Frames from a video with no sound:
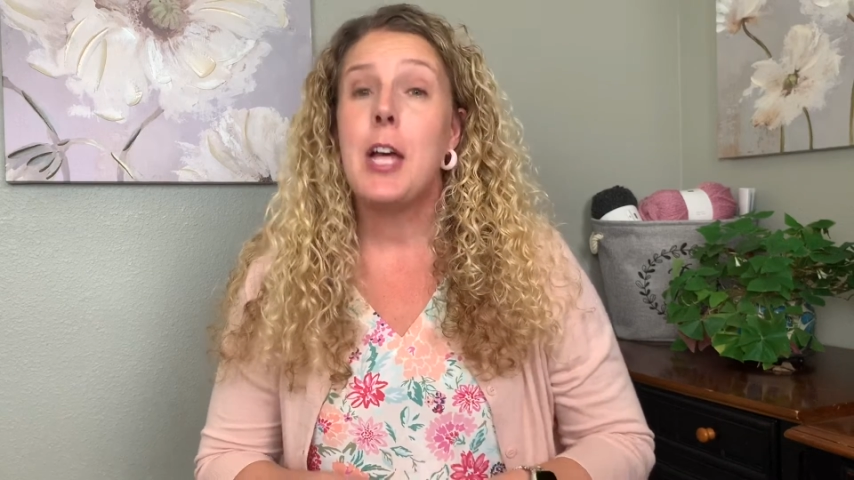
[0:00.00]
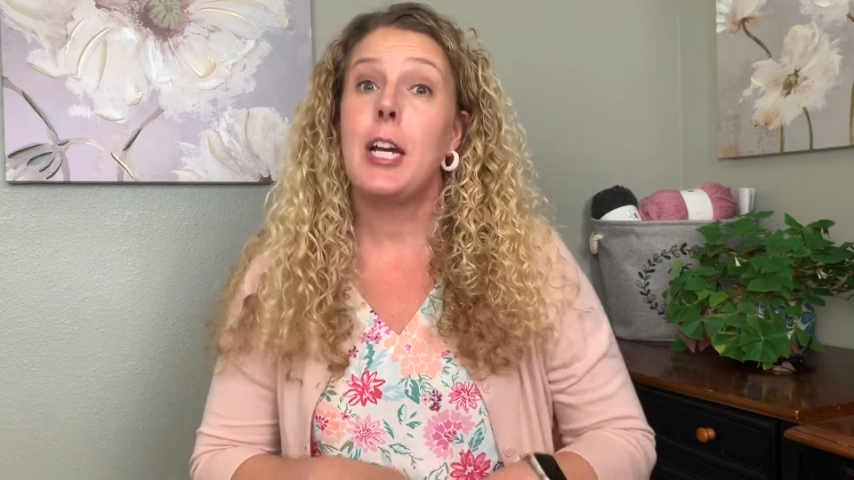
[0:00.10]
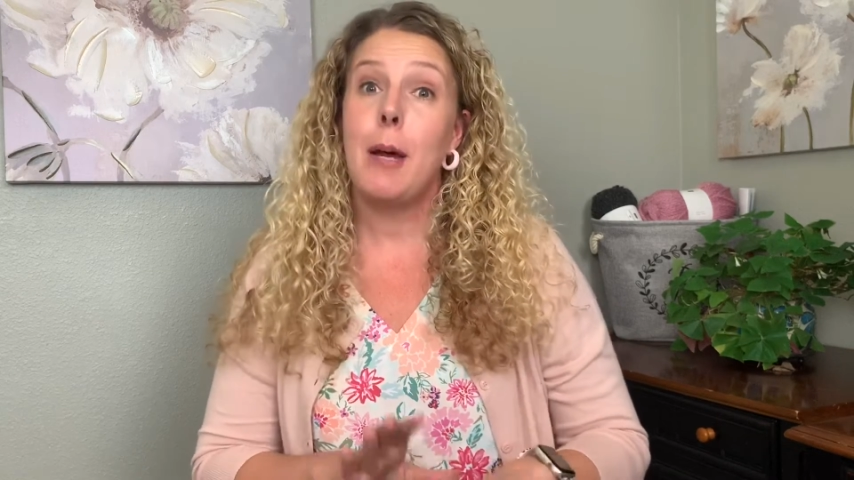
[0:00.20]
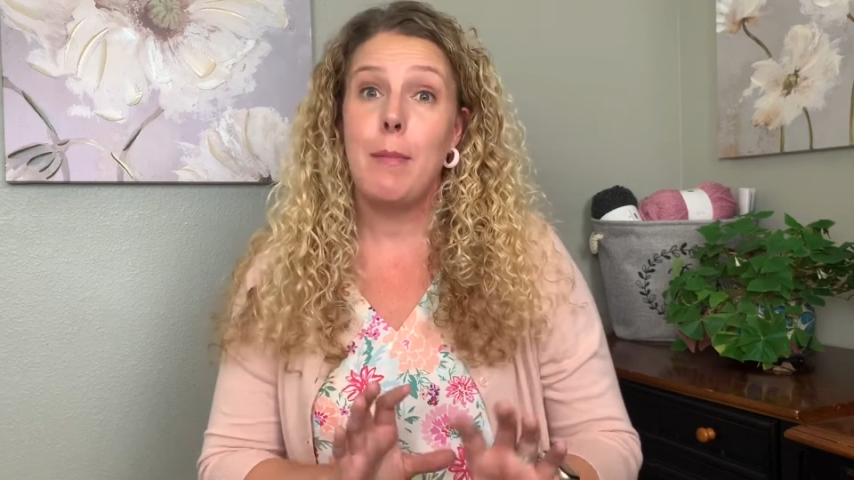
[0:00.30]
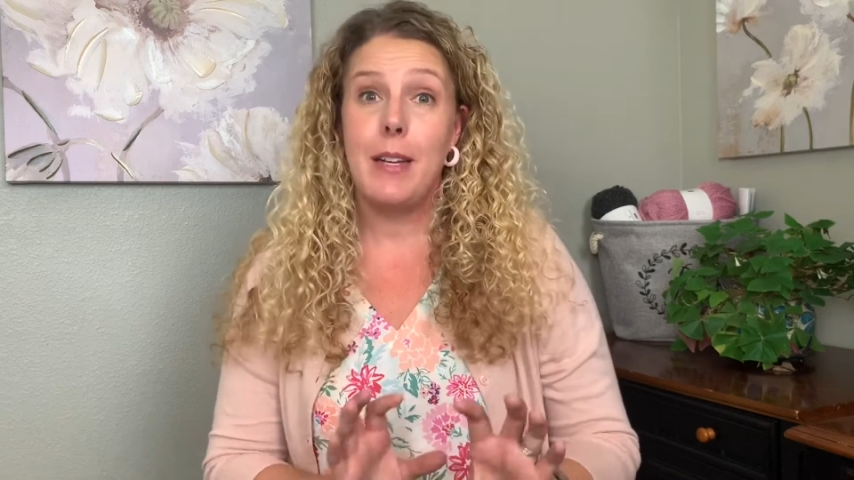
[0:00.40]

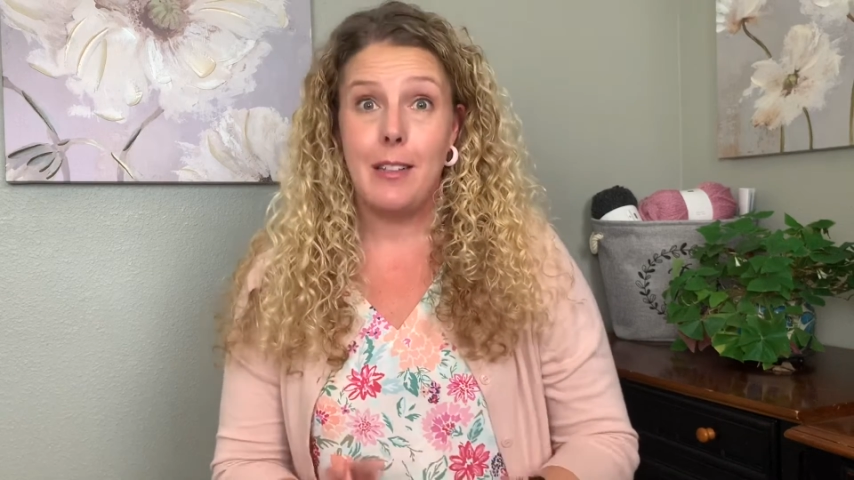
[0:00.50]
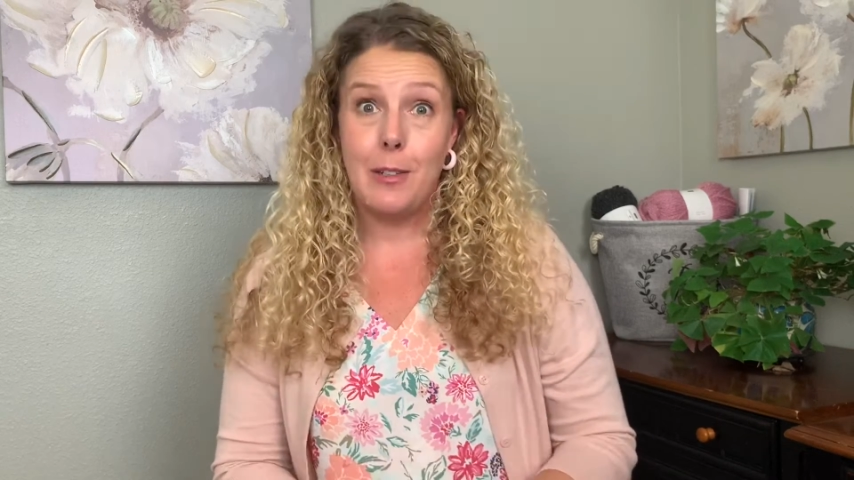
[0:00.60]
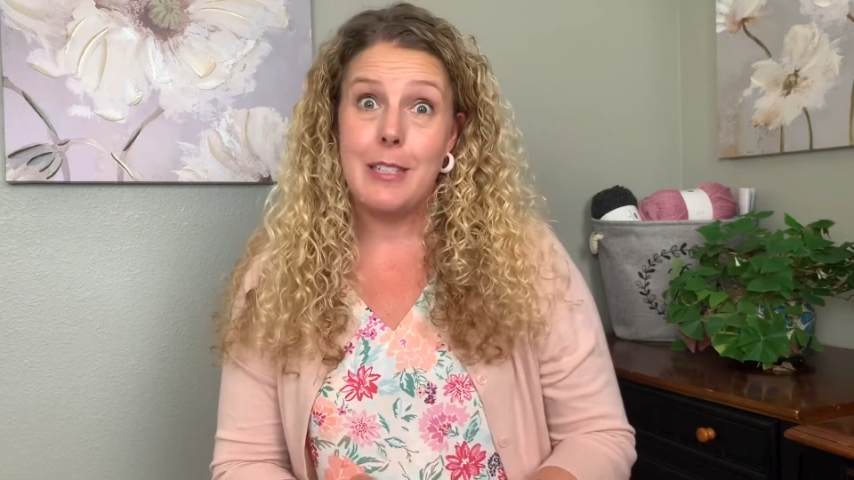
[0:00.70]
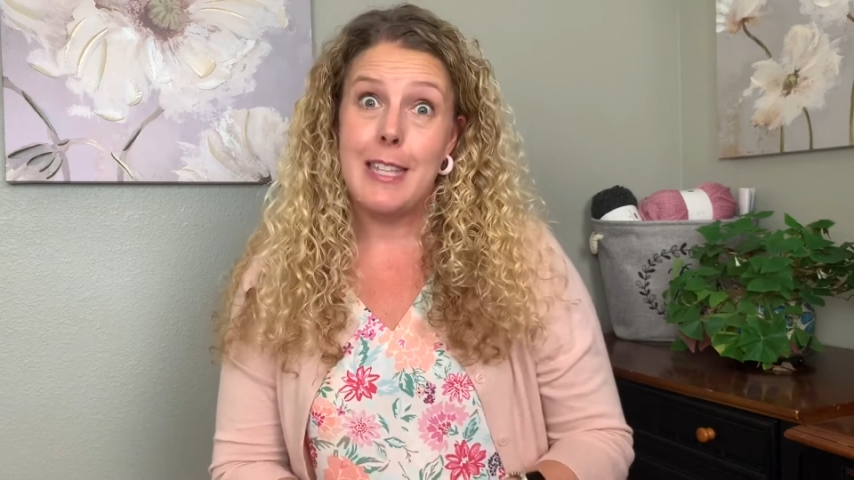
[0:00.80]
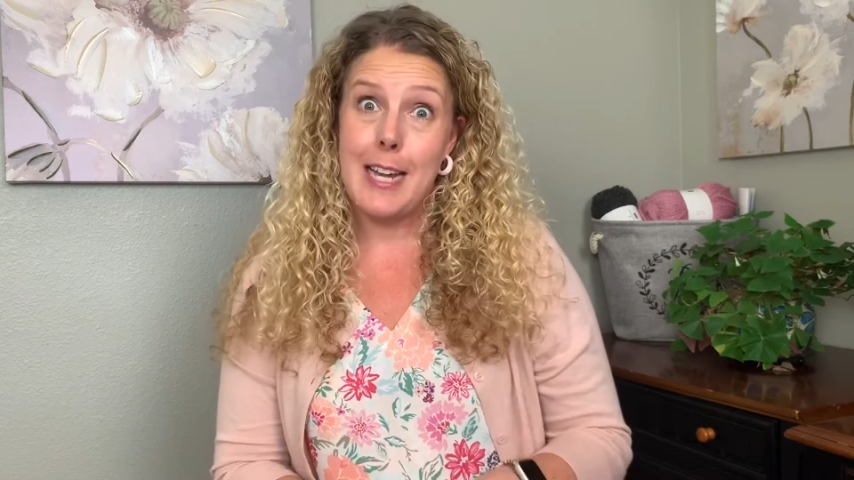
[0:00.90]
Cut me a
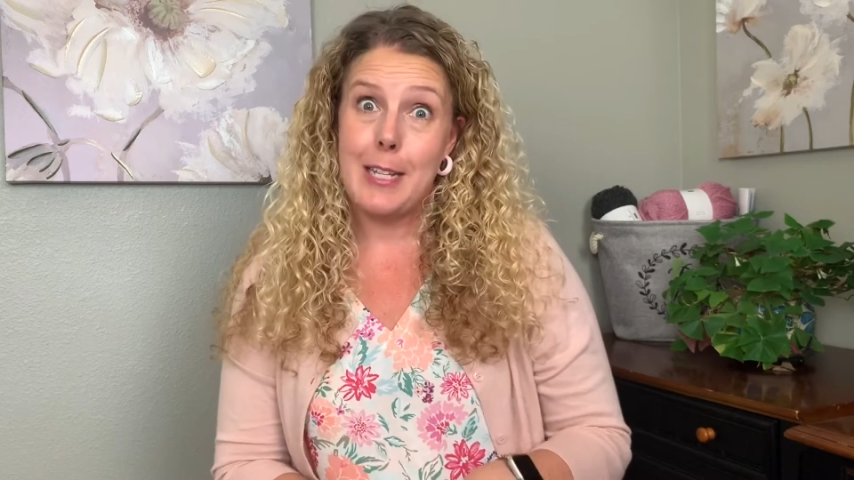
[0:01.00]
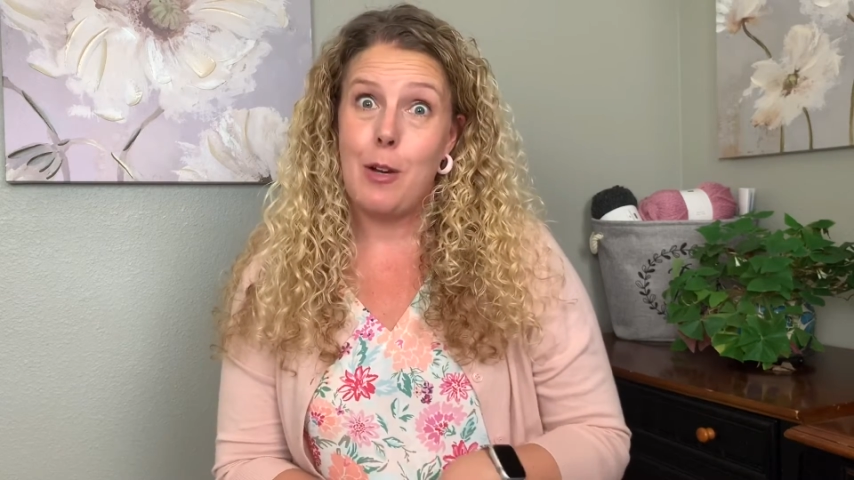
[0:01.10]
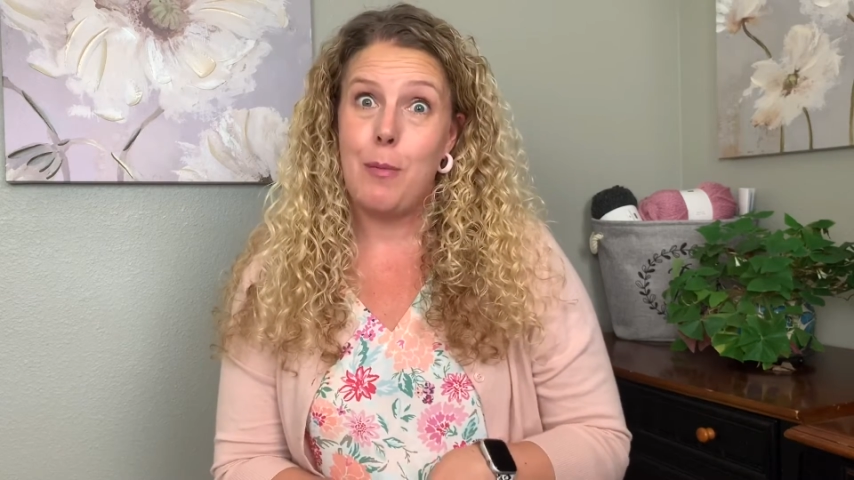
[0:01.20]
little slack though,